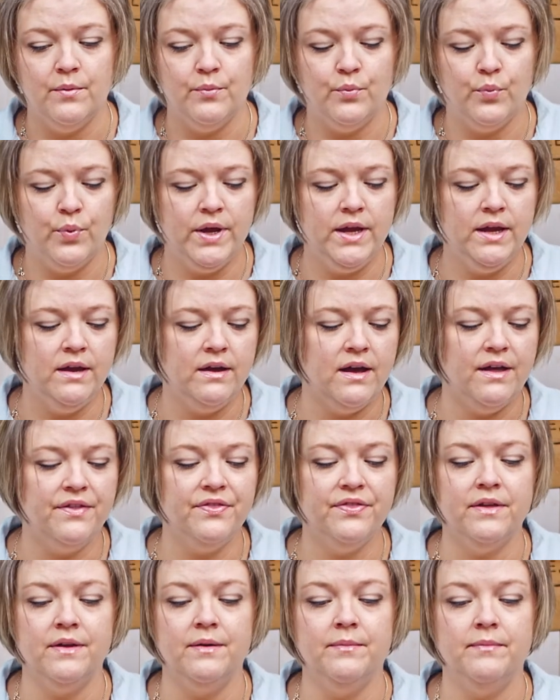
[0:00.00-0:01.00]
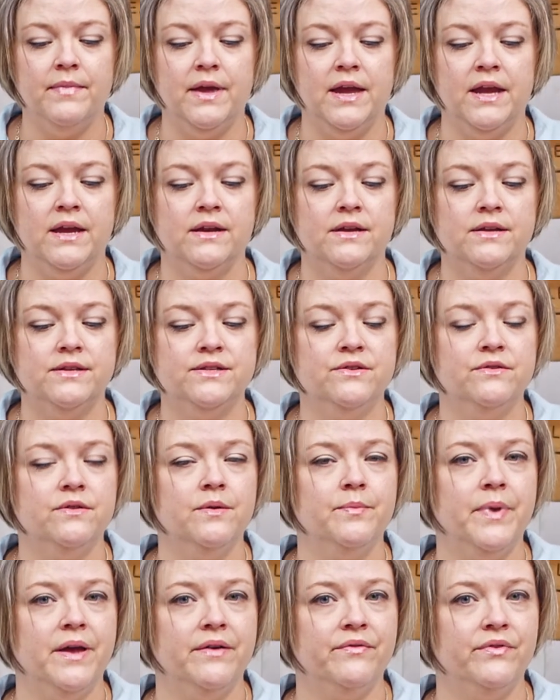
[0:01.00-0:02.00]
We cut them and do the
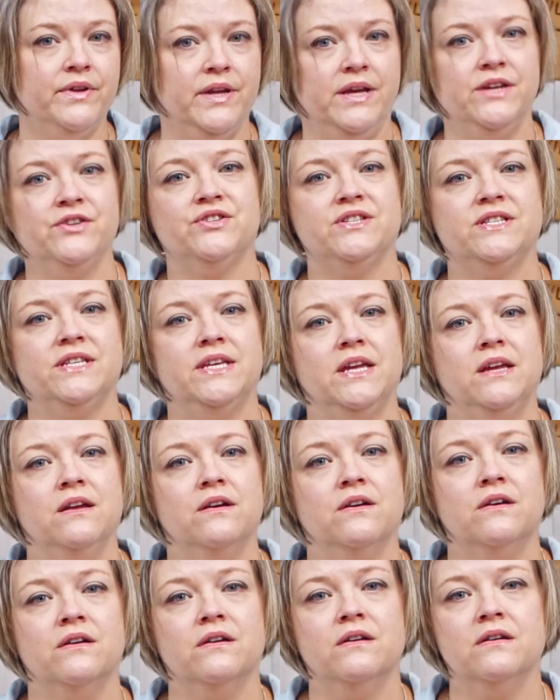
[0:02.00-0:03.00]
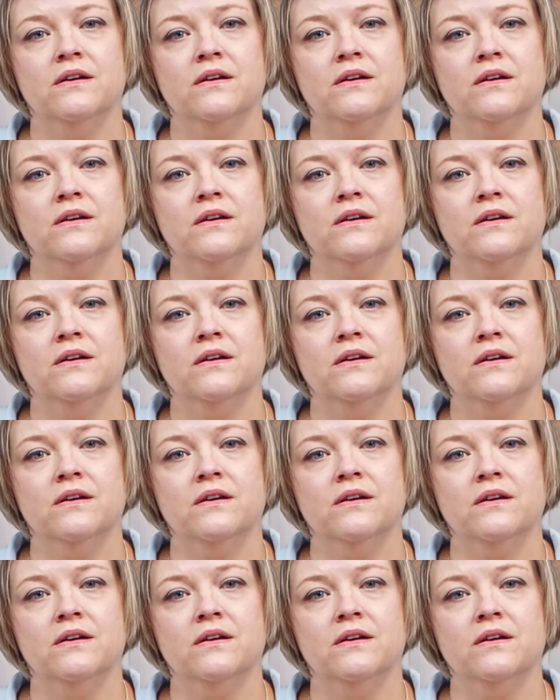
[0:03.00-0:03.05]
beveled edges here